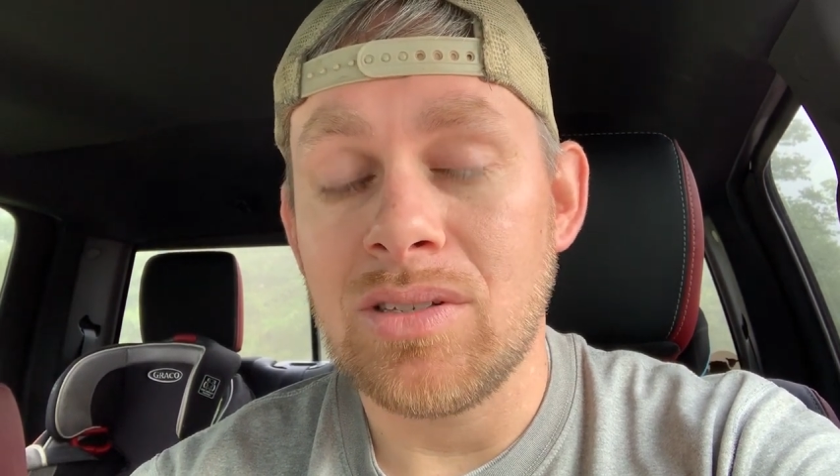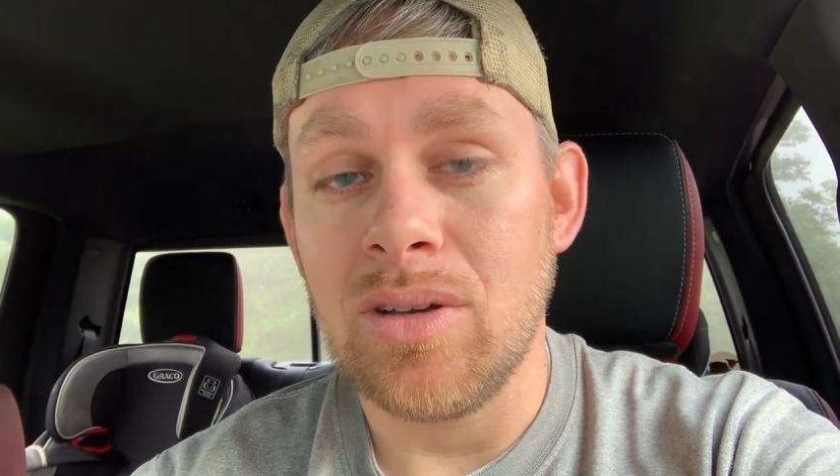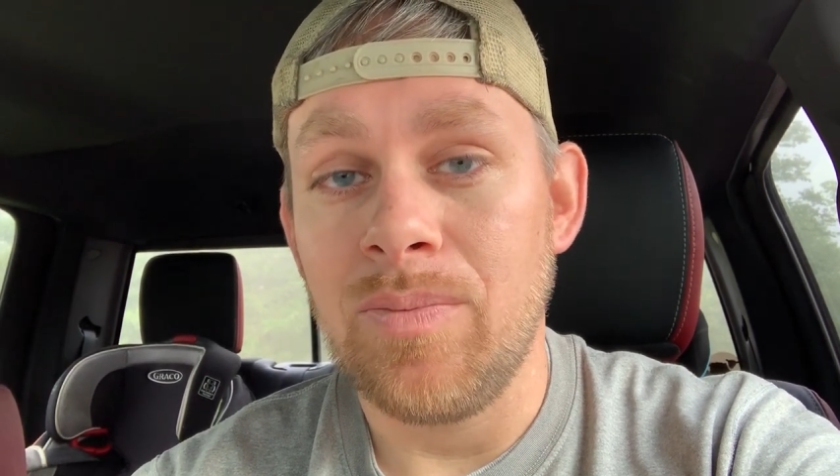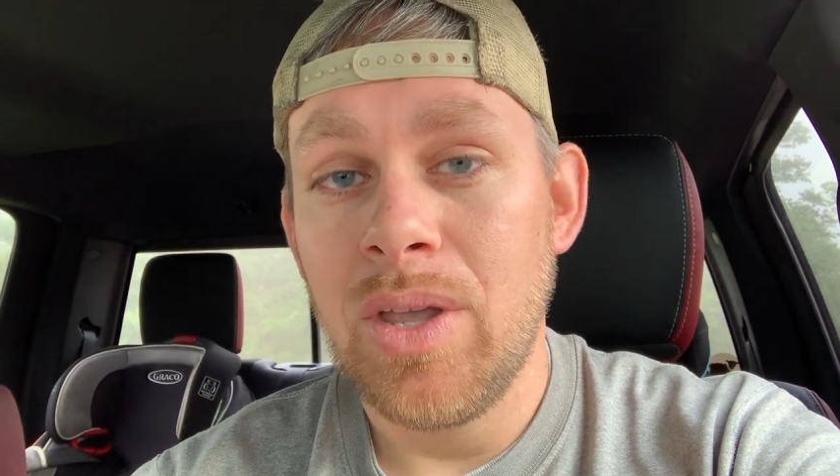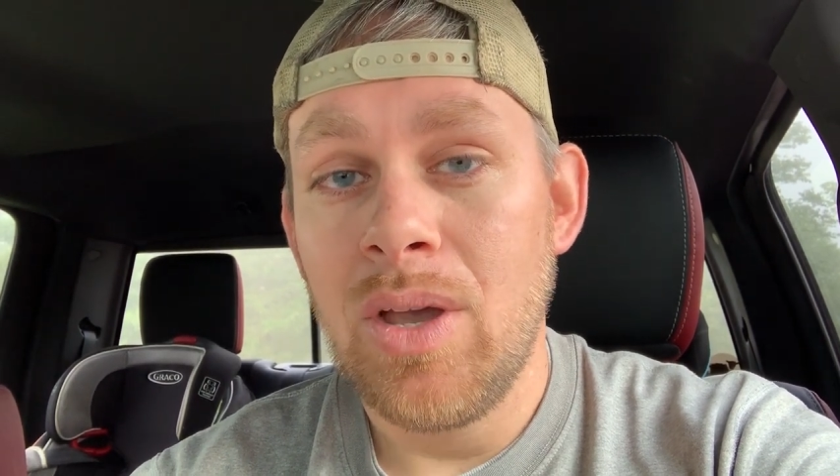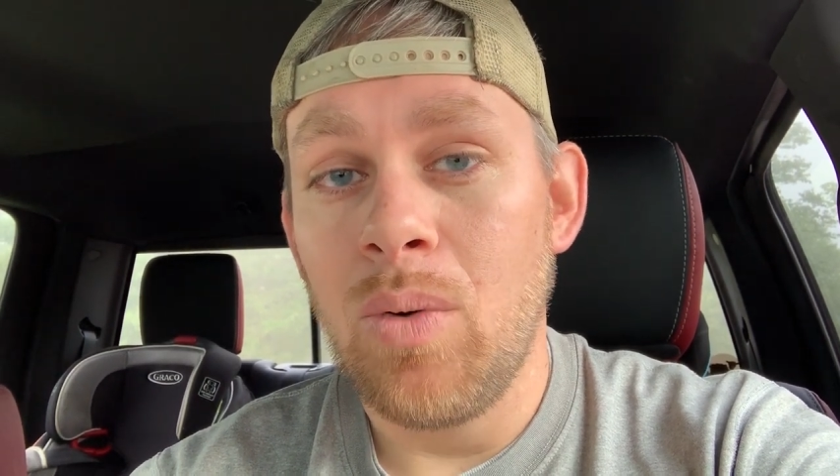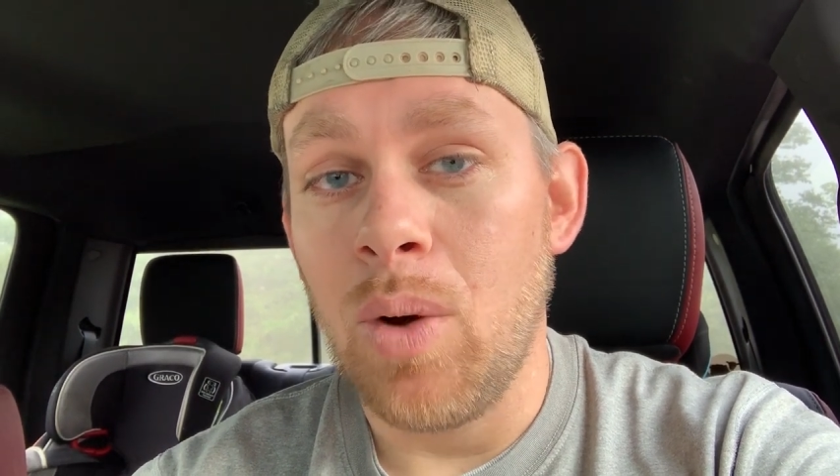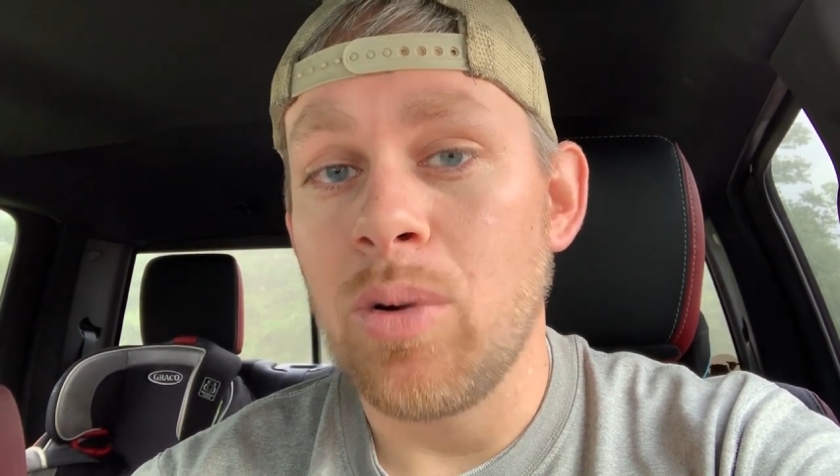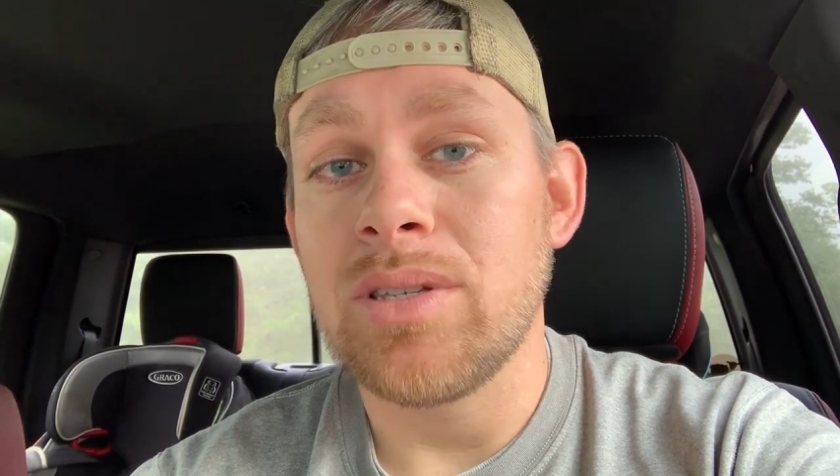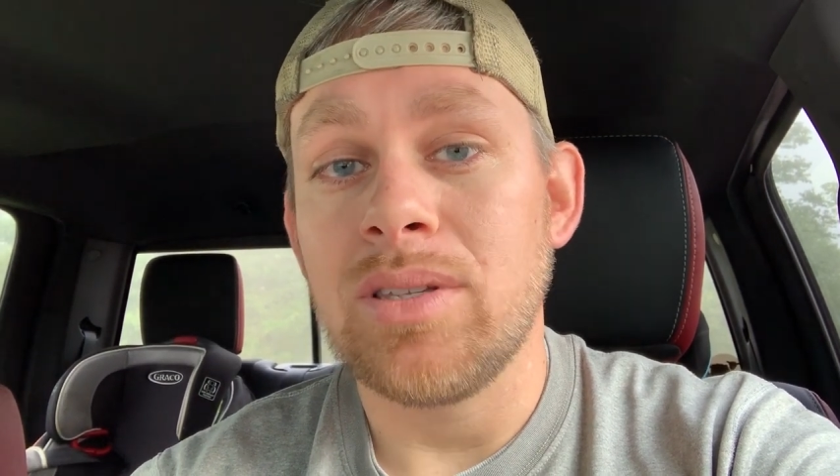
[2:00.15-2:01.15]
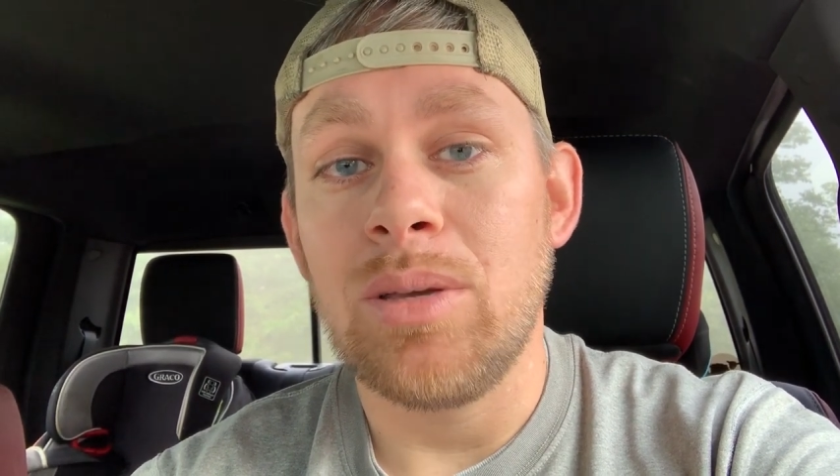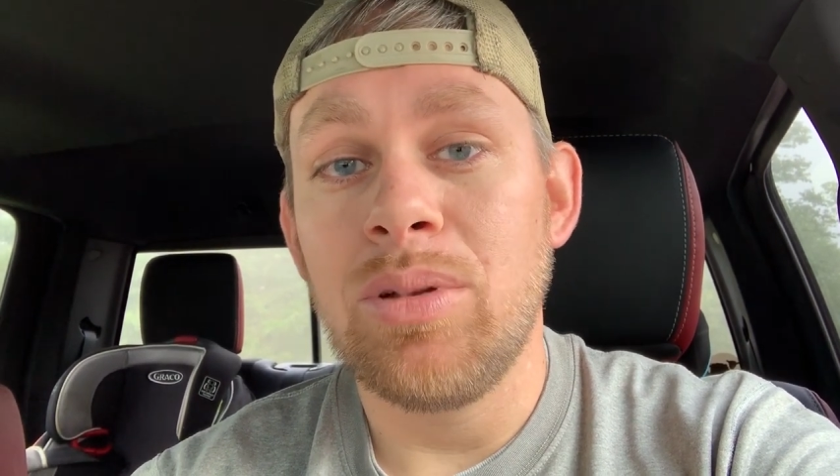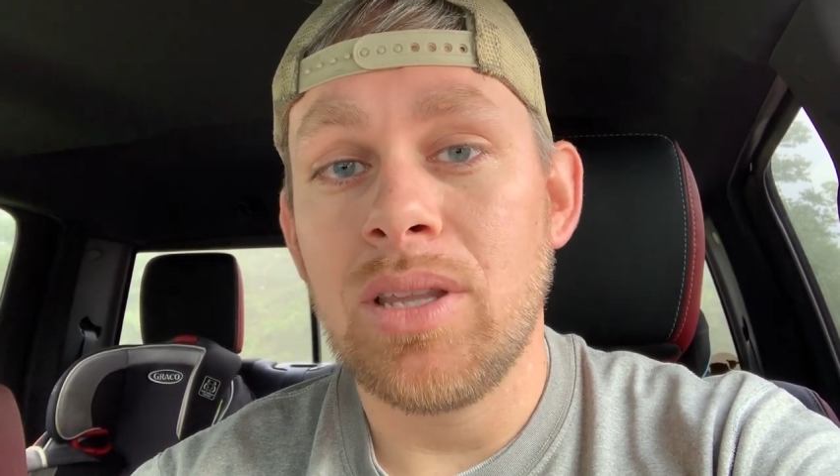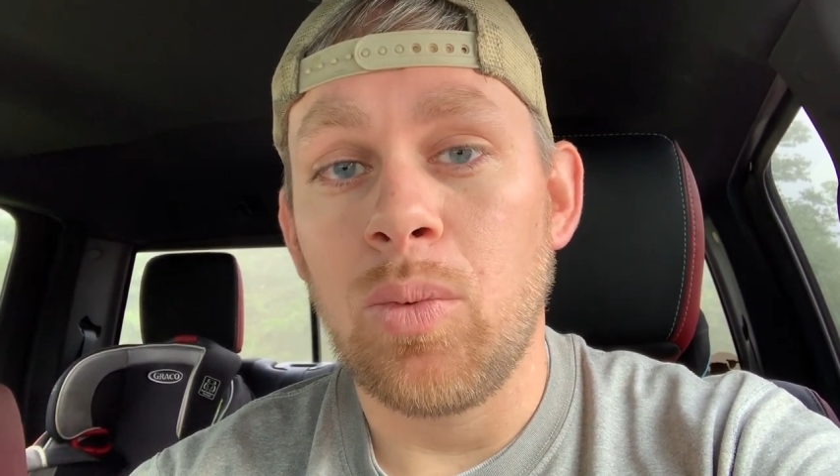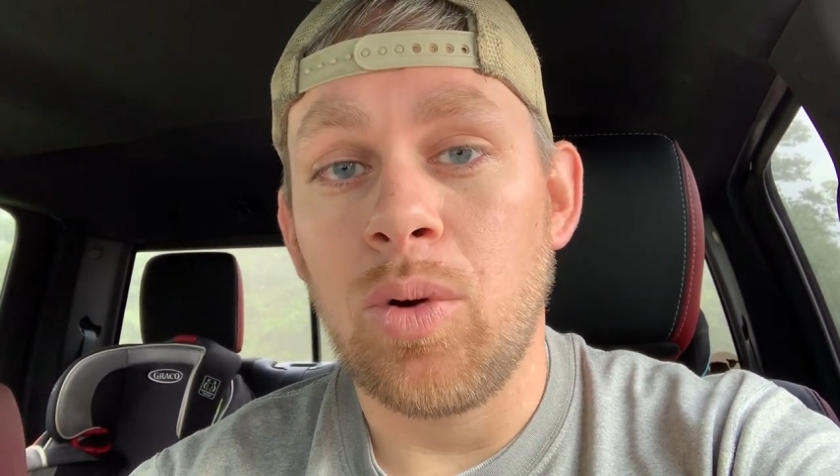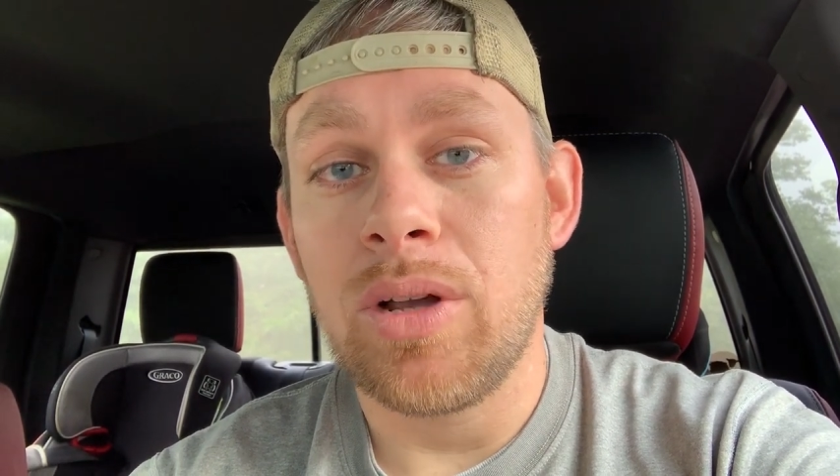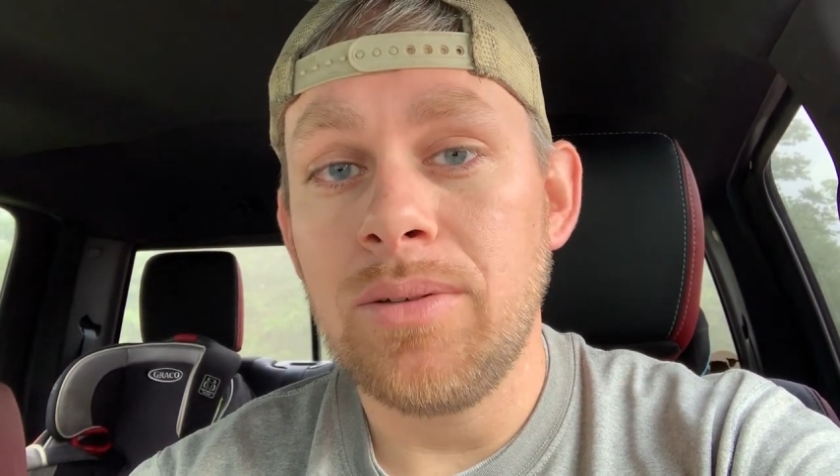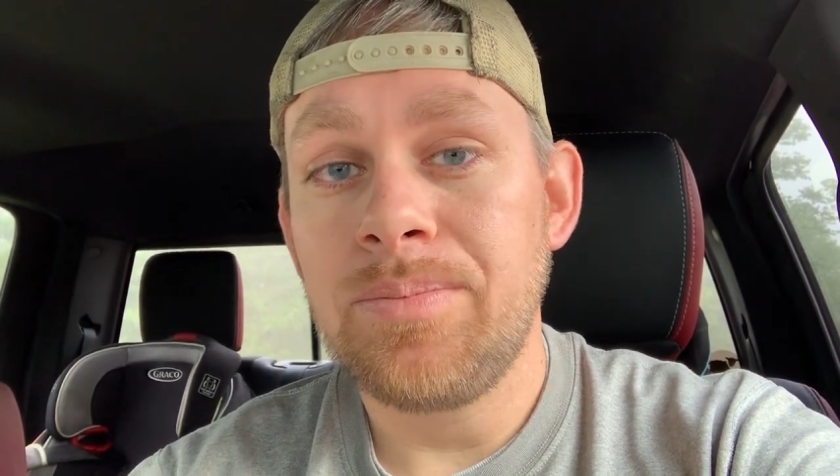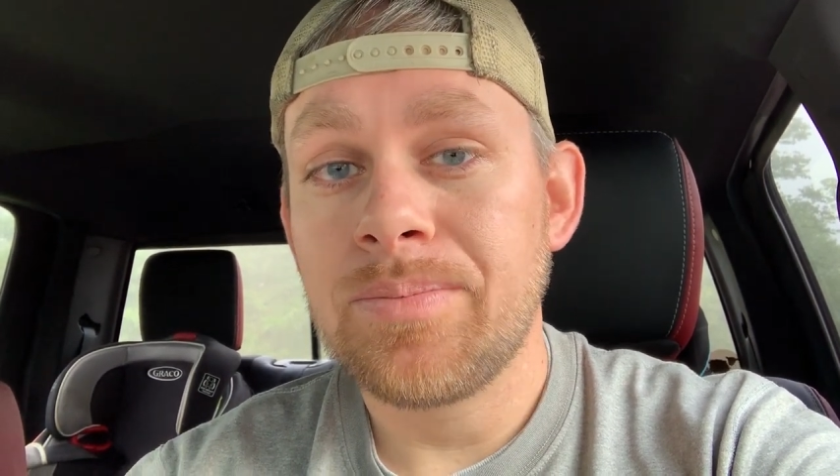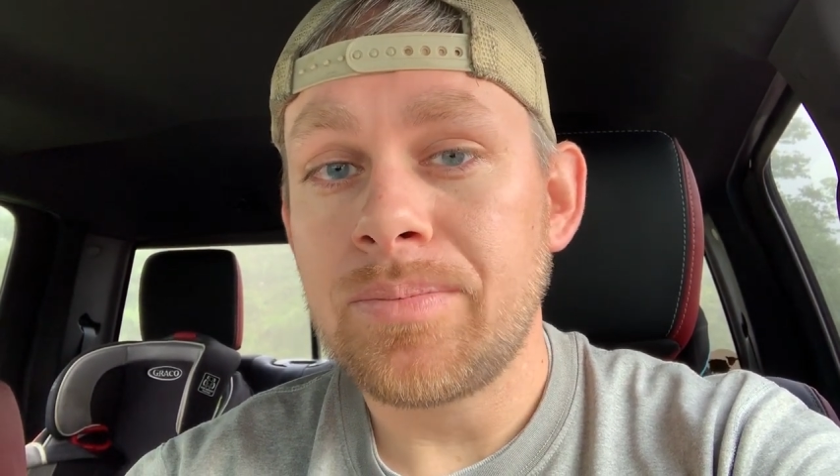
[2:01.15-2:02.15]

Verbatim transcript: so while we're sleeping, they're working.